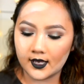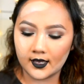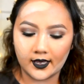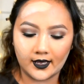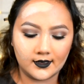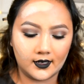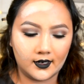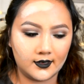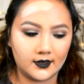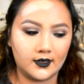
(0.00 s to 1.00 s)
Seeing as
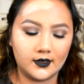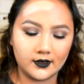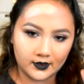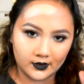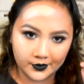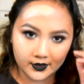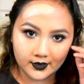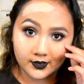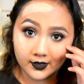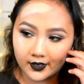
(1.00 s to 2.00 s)
it is a little
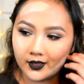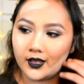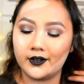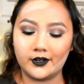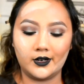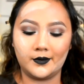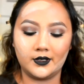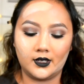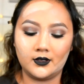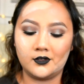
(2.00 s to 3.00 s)
bit still lighter than my
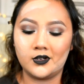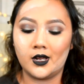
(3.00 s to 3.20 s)
skin tone,